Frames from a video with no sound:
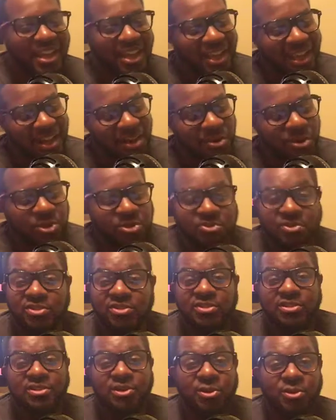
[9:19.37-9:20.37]
And Crows
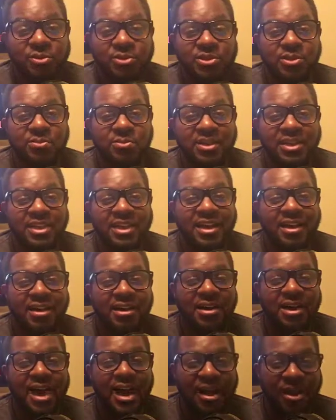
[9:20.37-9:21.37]
versus Hoes could be
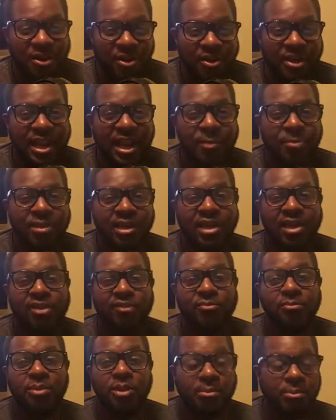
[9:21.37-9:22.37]
on that
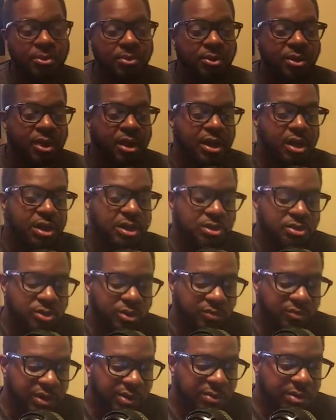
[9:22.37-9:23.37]
playoff bubble.
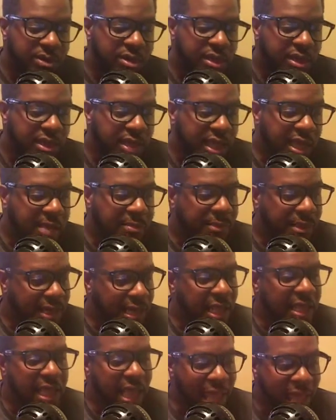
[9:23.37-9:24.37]
So a very good game,
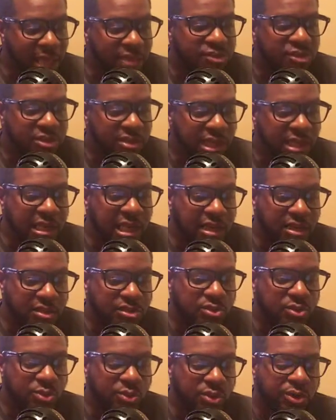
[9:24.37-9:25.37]
and I actually think that the
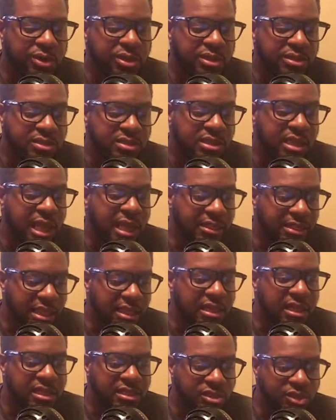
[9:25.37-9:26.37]
scoring I
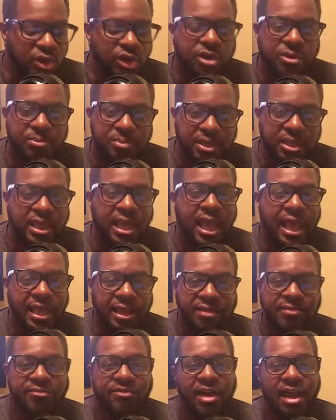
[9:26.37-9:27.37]
think it's going to be
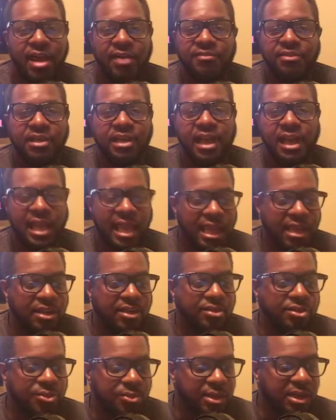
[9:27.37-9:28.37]
85 to like
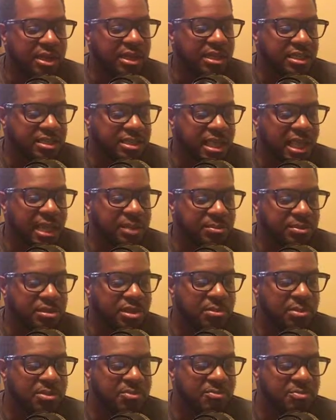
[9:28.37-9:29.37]
83 in this game. It's
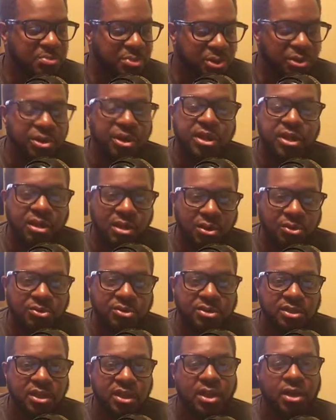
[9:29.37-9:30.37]
going to be pretty
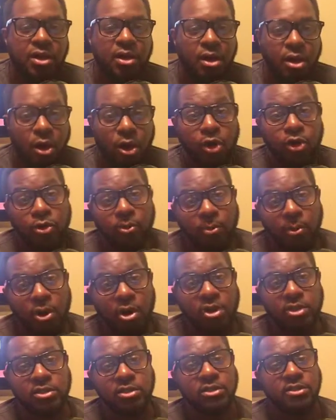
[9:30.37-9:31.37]
close on the
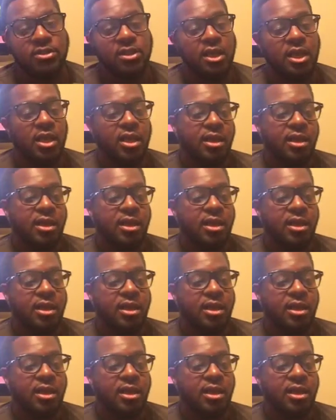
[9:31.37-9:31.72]
margins.